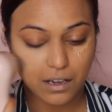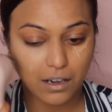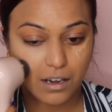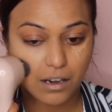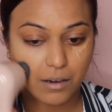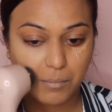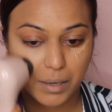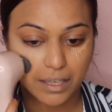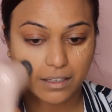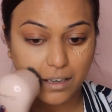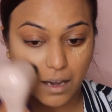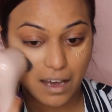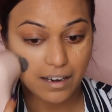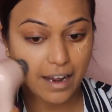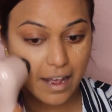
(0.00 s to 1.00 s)
Oh my
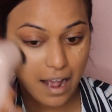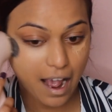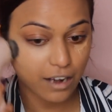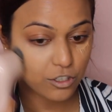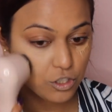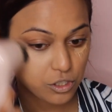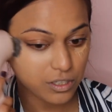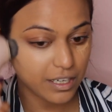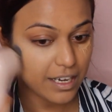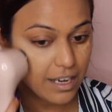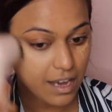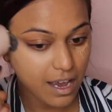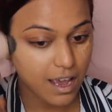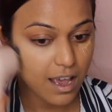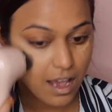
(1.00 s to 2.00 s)
god, I
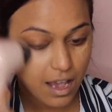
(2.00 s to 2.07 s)
actually